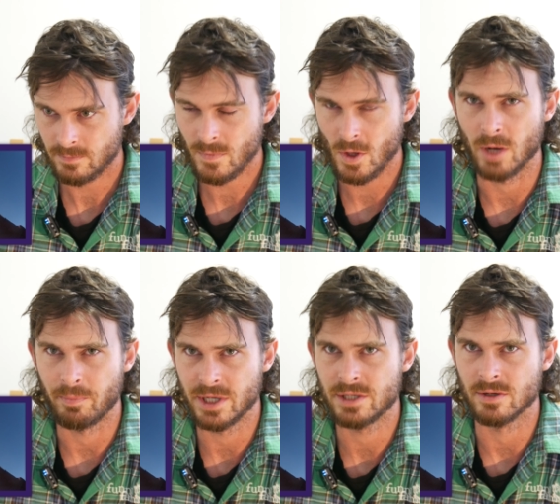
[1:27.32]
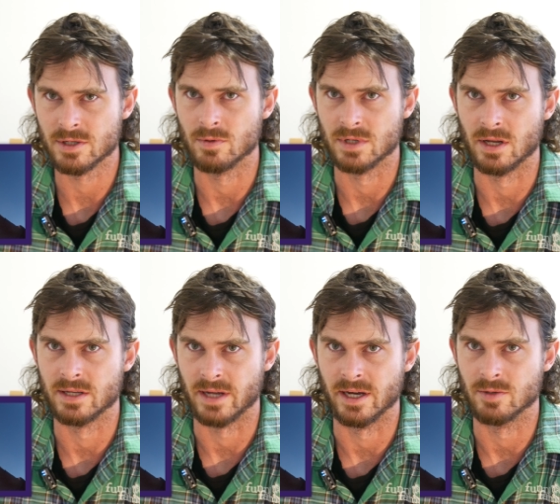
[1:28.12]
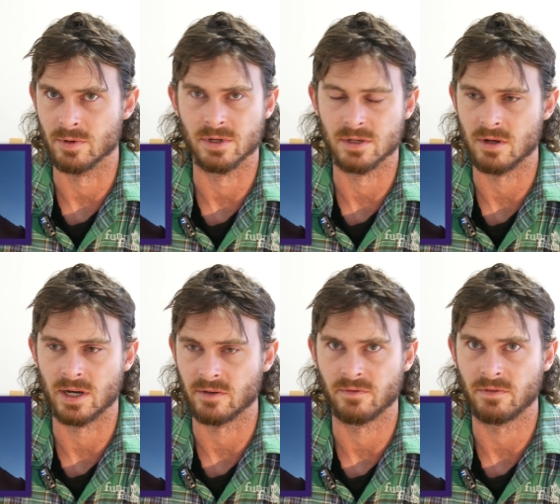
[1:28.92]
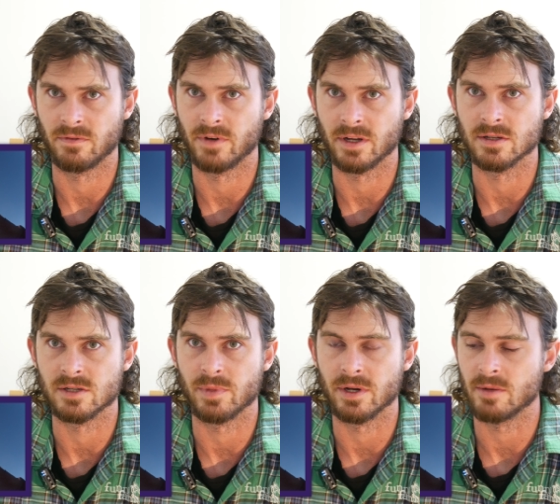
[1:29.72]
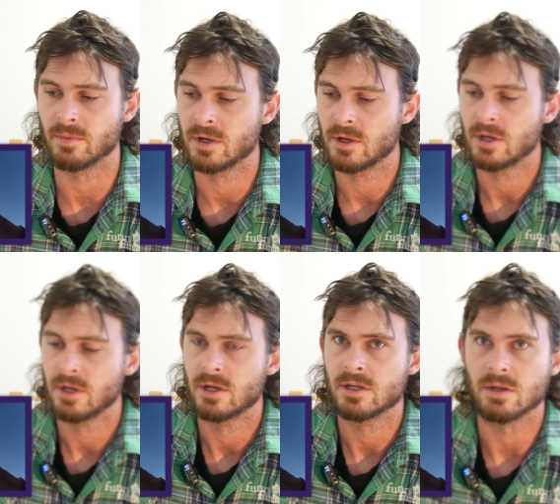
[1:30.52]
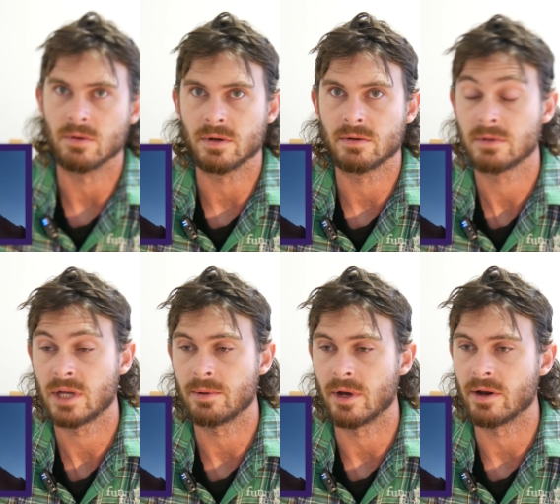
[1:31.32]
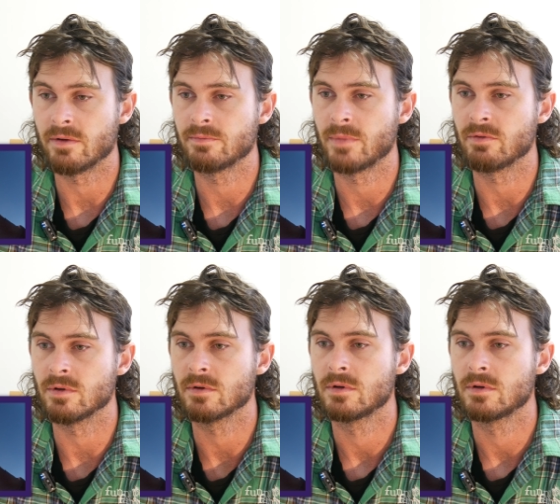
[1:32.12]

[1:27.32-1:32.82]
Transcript: I pitched because it was at a stage where it just liked to freaking spin up. So I'll keep going, have a look.